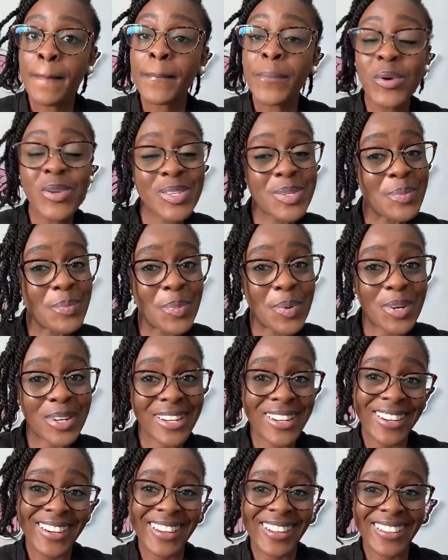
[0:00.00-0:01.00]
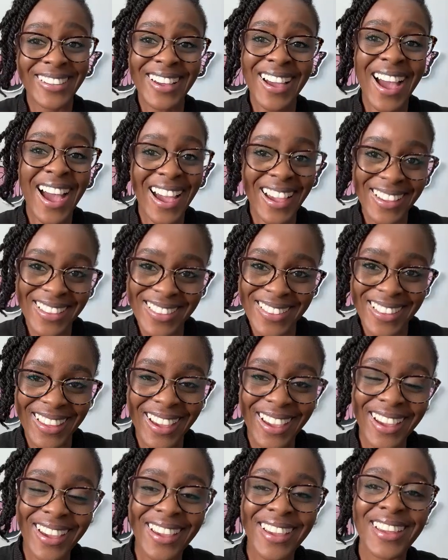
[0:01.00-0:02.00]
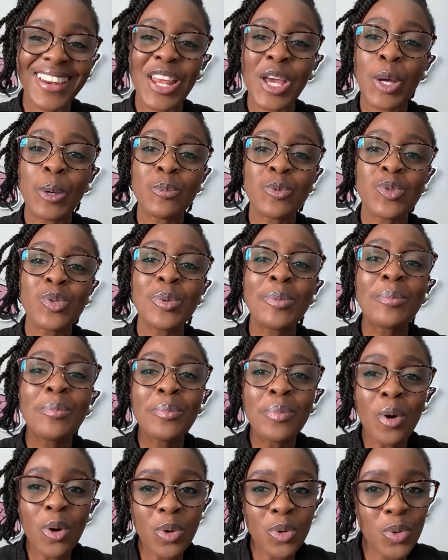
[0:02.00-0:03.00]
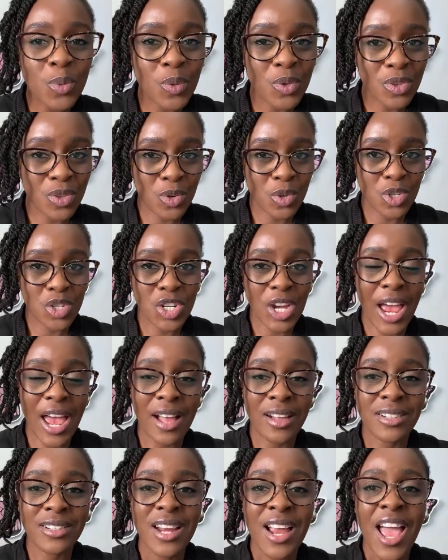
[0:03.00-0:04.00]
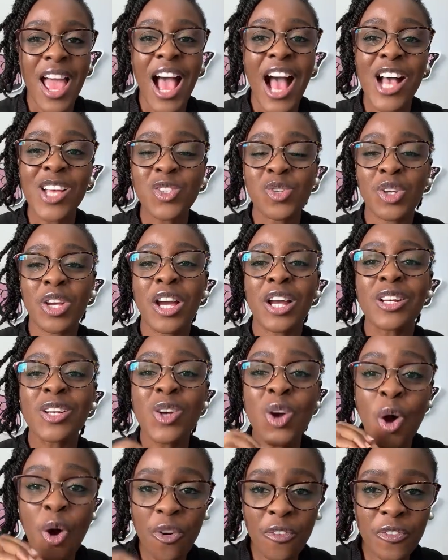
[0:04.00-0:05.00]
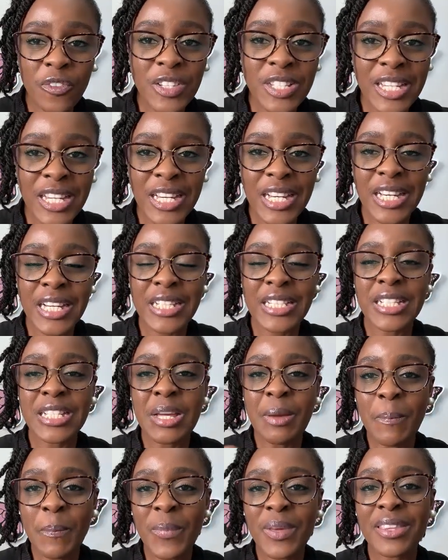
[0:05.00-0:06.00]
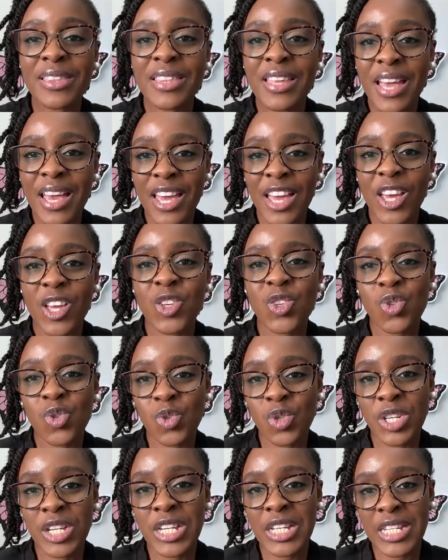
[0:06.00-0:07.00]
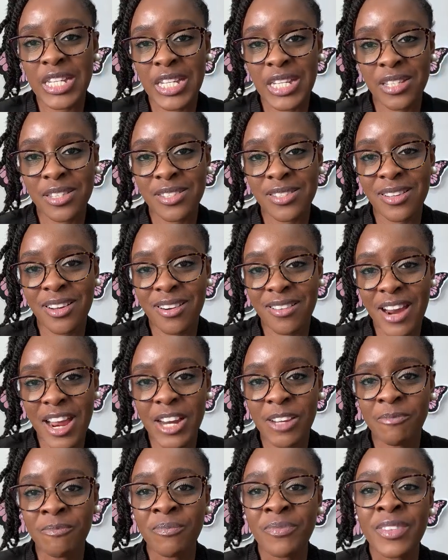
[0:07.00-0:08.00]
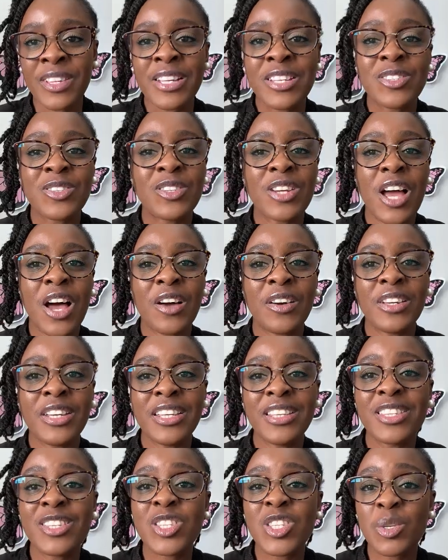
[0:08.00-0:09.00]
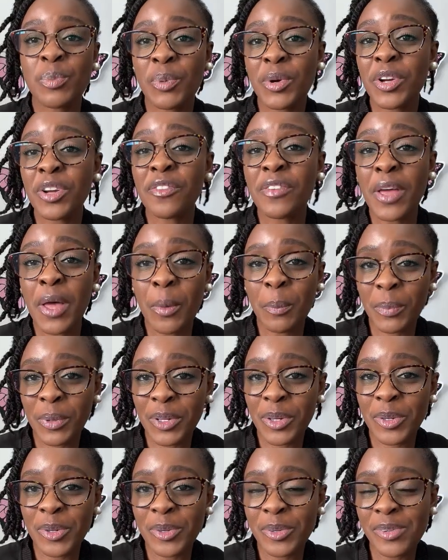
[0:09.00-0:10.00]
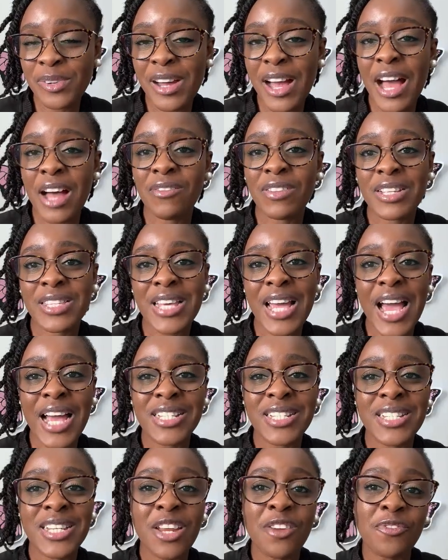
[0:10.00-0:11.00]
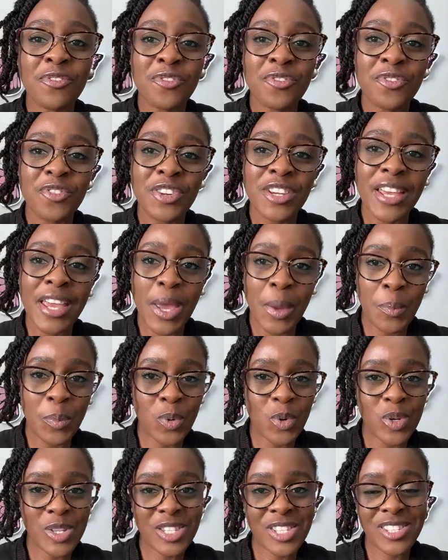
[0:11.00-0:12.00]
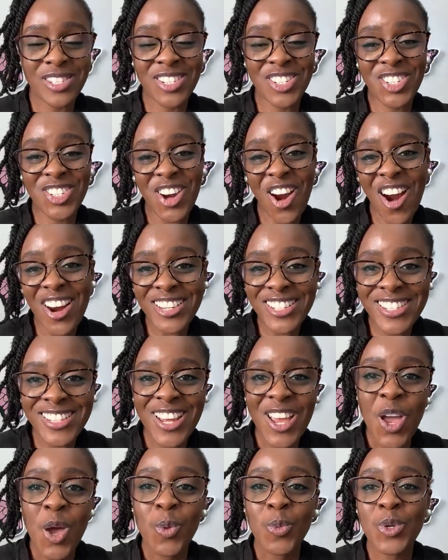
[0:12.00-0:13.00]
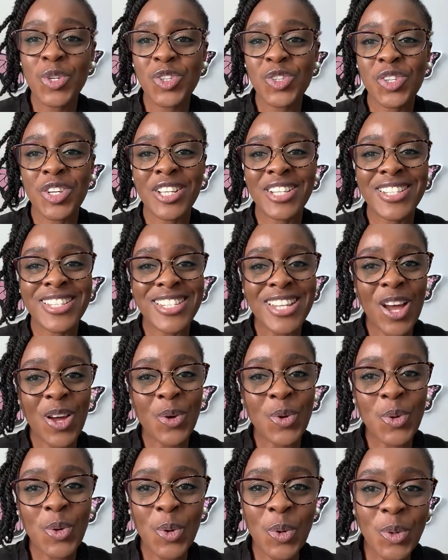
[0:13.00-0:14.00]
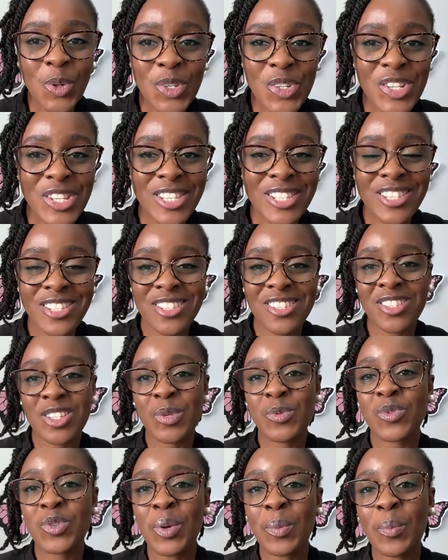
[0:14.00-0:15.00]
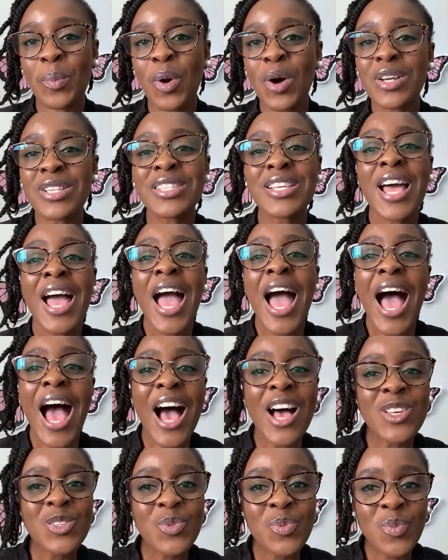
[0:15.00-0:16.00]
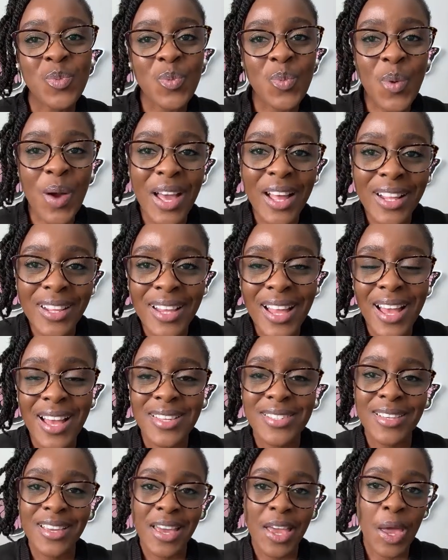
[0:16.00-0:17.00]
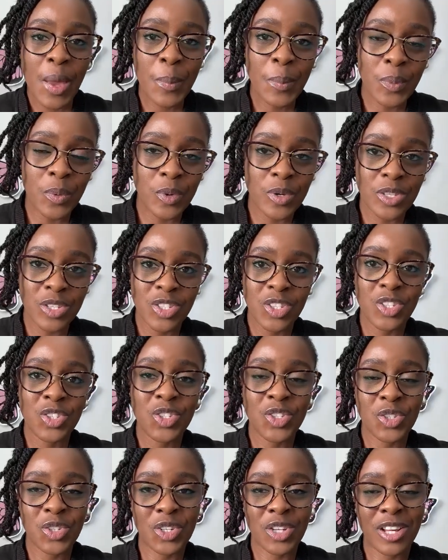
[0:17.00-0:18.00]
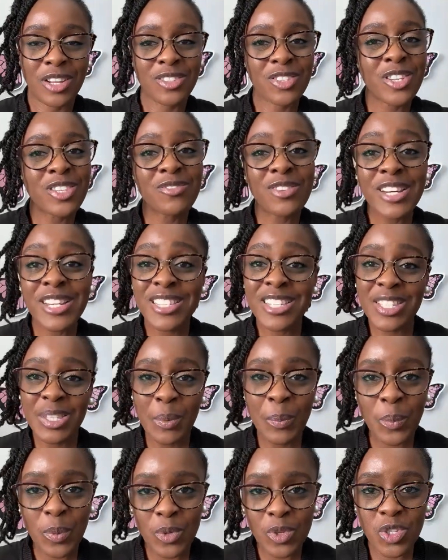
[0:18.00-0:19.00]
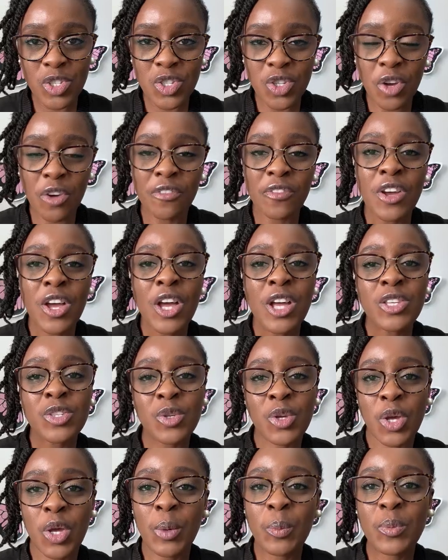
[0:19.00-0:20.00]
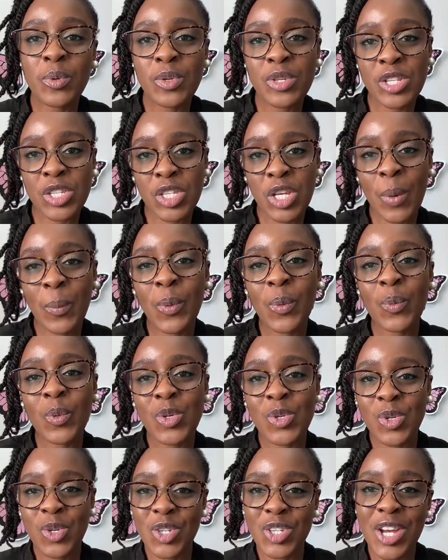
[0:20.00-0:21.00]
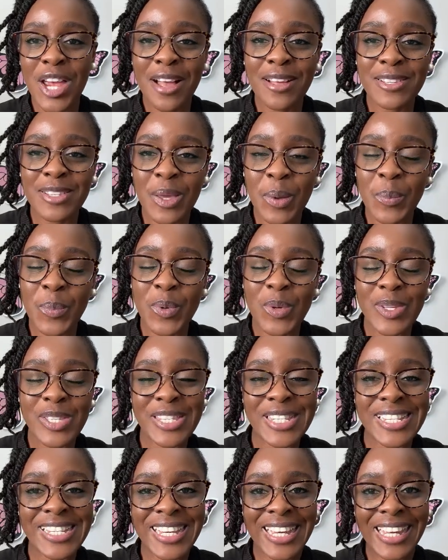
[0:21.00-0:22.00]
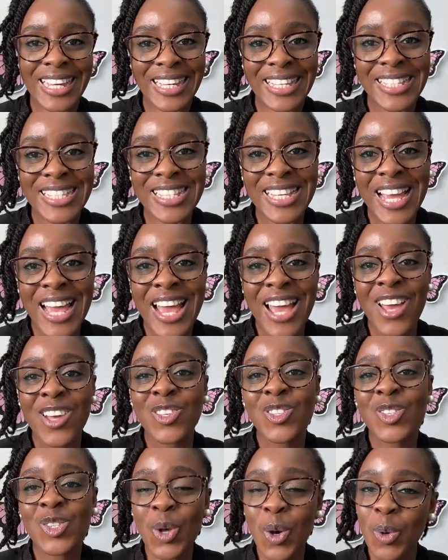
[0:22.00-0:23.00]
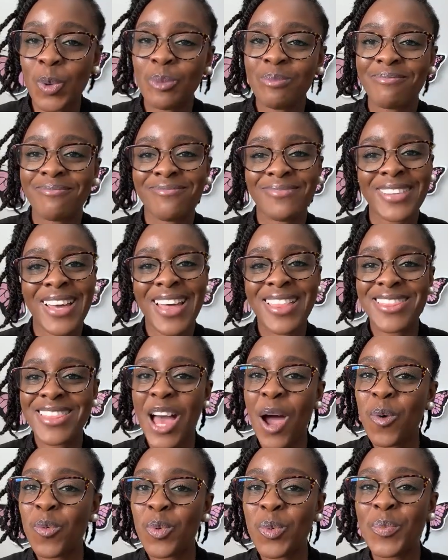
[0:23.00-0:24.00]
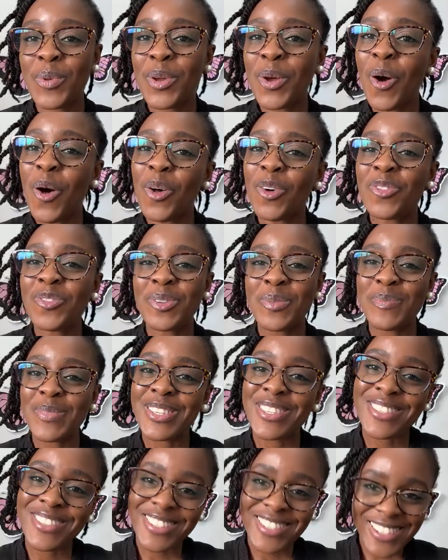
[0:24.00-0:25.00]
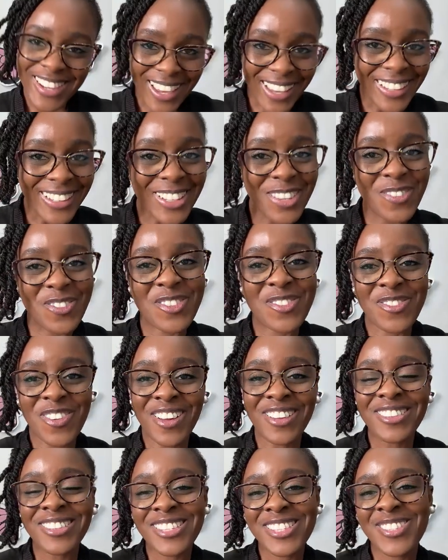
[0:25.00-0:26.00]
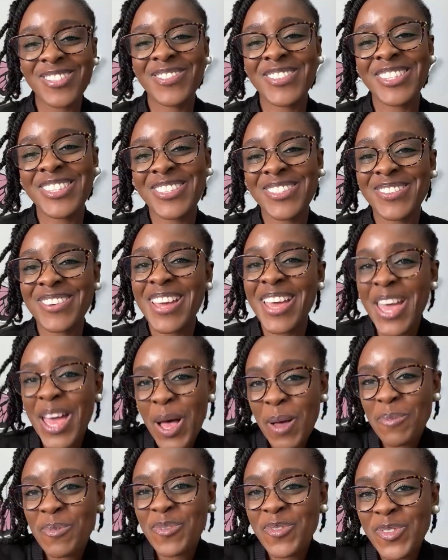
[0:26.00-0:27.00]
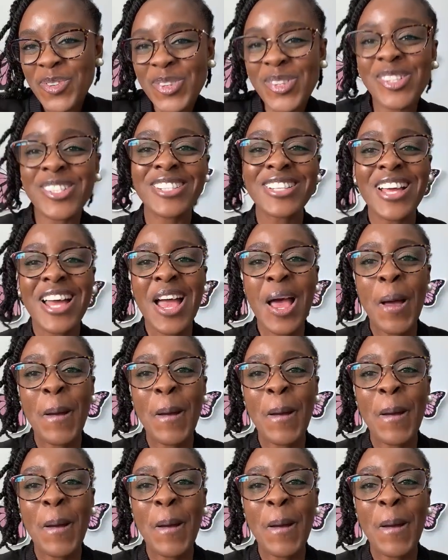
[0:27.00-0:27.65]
Most importantly, I think it helps you bond with your child as you can confidently meet their hair's unique needs. All right, so now in the spirit of helping you, I've attached a free hair porosity chart which you can download. It's in the description box, as well as a hair porosity journal. Just really simple stuff to help you determine what your child's hair porosity is. So that will be all from me today. If you found this video helpful,